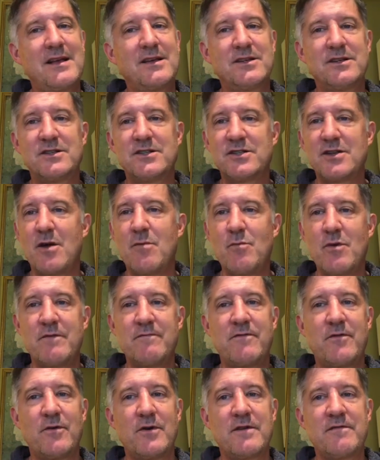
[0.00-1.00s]
Psalm
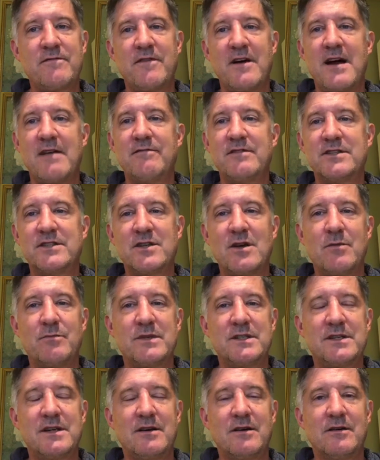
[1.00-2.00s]
145, the
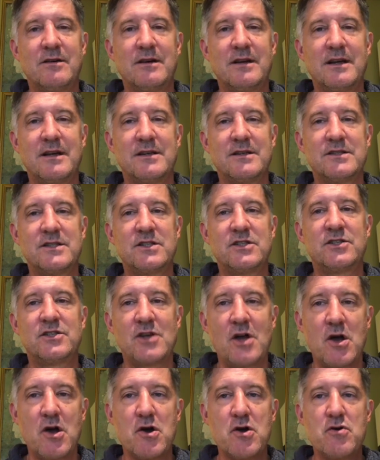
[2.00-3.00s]
psalmist here is
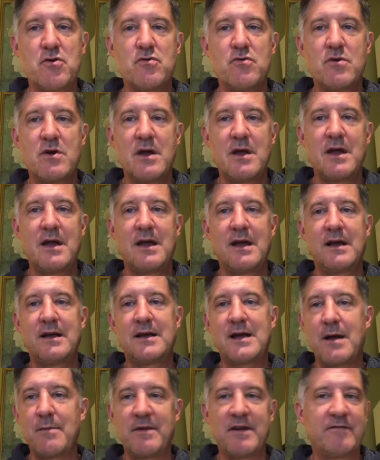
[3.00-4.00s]
so
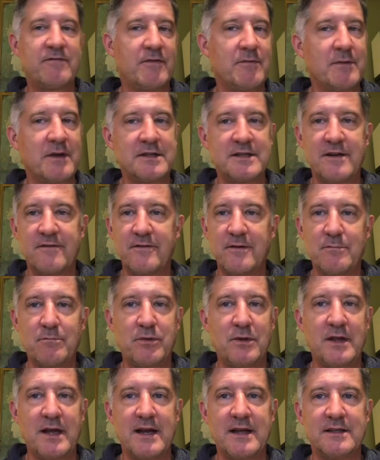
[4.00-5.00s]
coming from a different
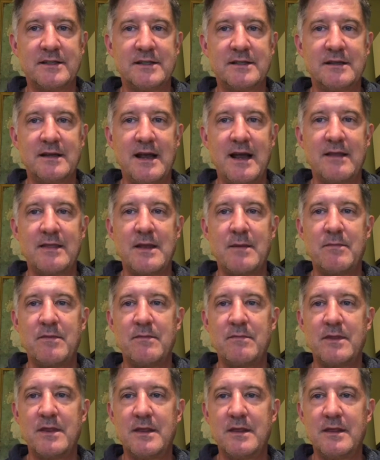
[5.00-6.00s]
place, and
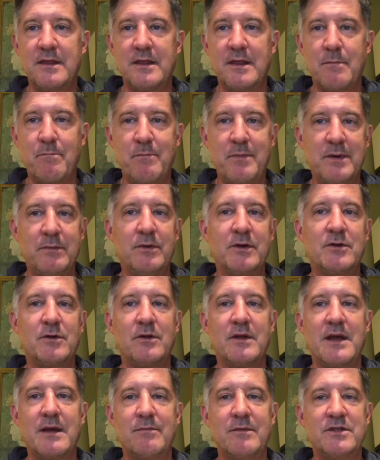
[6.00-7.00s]
the biblical
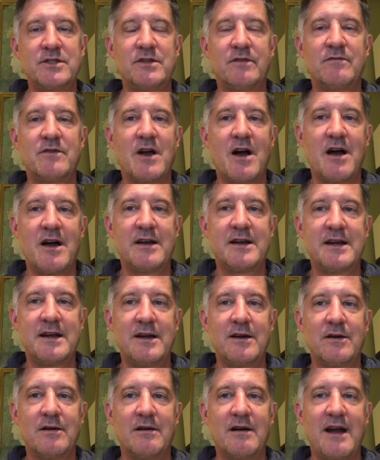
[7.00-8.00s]
image of God
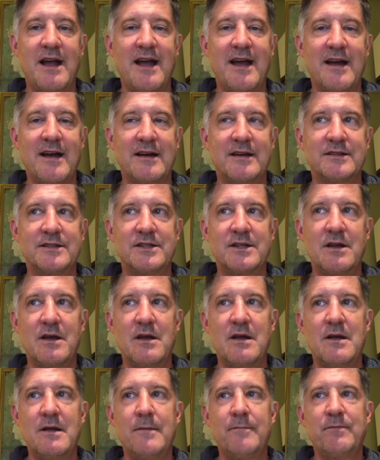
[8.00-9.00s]
here as
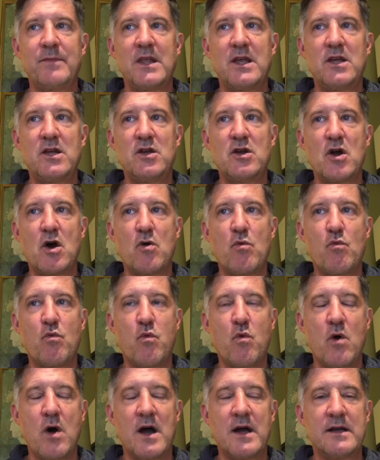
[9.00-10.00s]

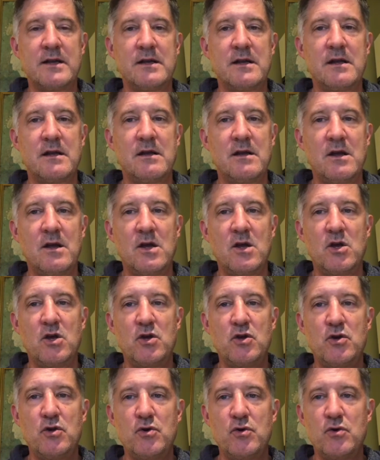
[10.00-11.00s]
one
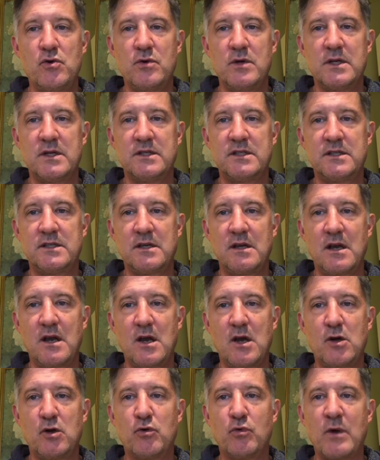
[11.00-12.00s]
who is
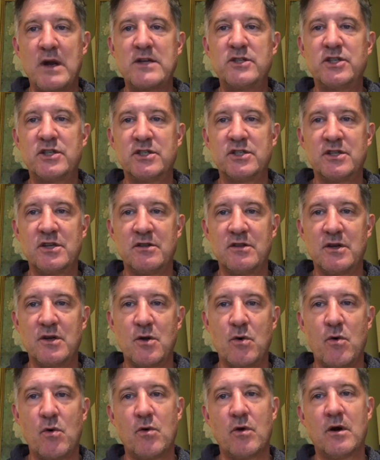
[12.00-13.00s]
gracious to the
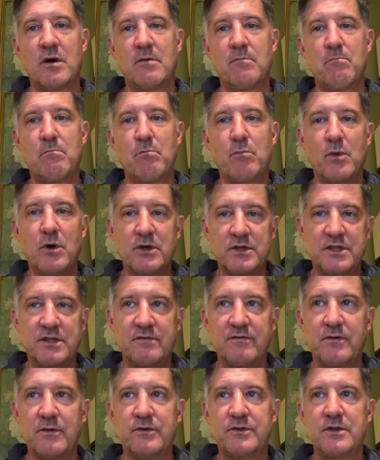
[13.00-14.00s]
core,
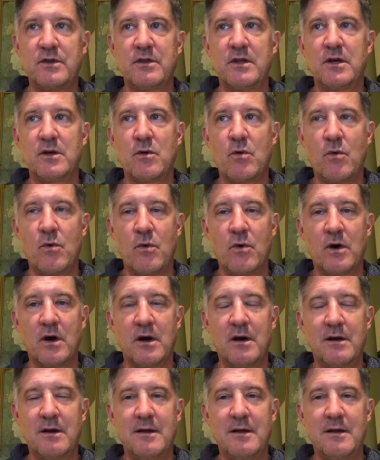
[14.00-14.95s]
merciful to the core,